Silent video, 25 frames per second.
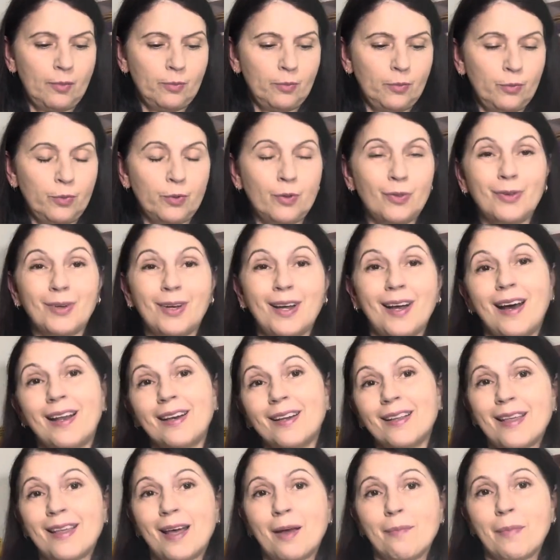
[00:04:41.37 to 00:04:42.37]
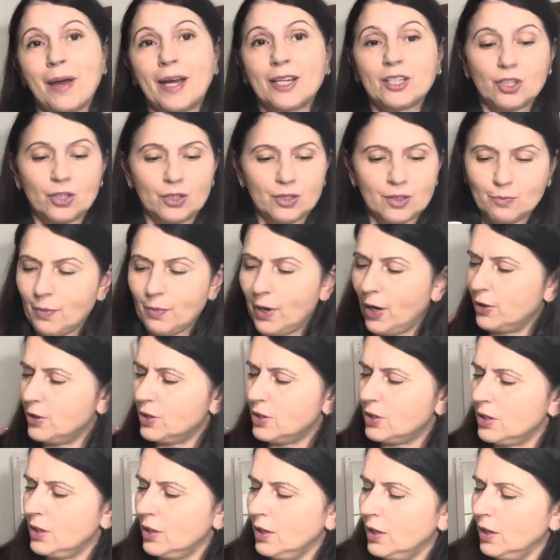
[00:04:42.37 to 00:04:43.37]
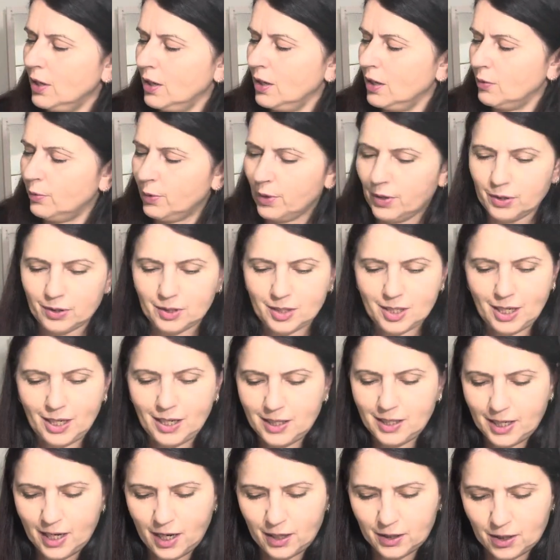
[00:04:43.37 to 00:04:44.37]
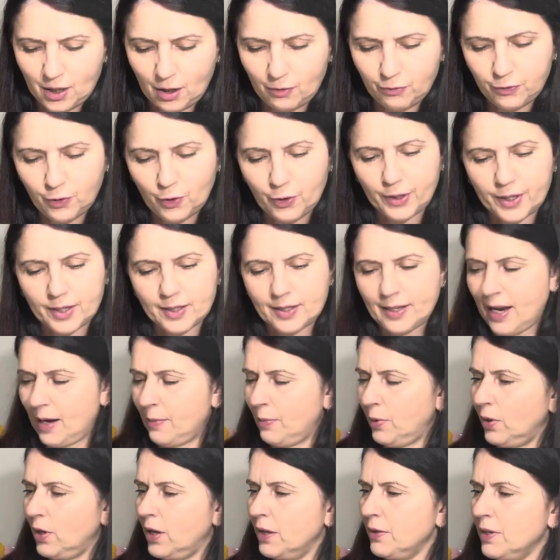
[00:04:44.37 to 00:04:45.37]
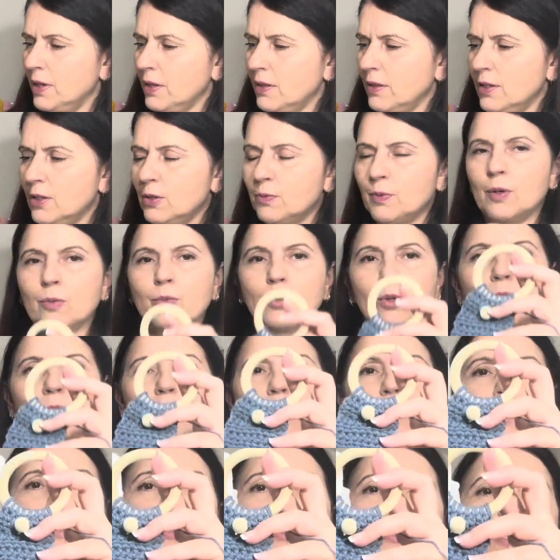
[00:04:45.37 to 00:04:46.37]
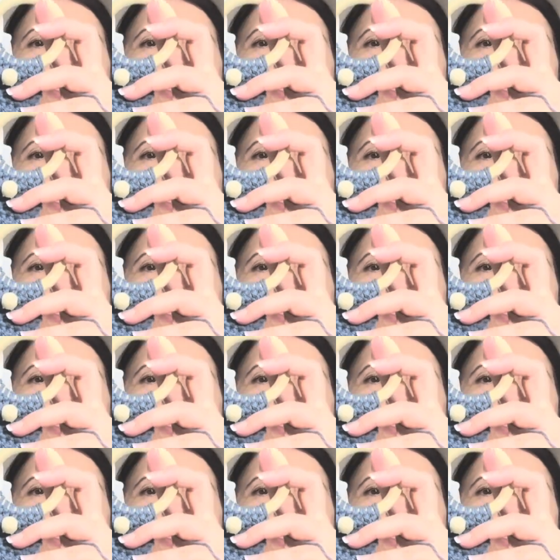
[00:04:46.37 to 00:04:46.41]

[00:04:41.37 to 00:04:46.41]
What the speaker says: with the color that matches most with the tea towel. So for example, I think this one would look very